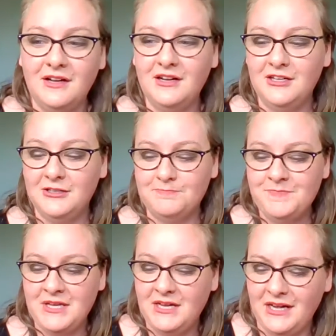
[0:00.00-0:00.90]
I
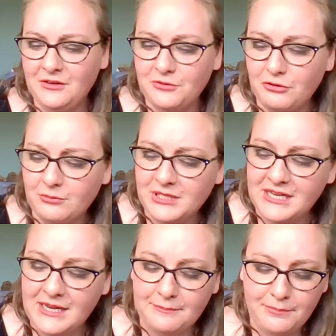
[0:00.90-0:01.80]
don't normally
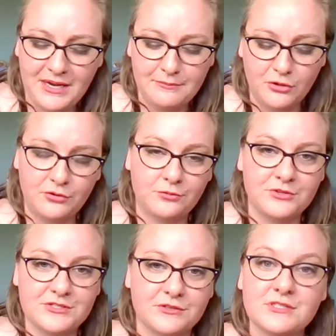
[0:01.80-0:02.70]
get bimodal
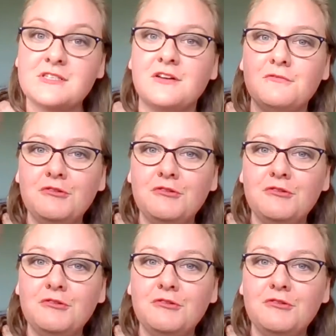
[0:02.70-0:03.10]
results though.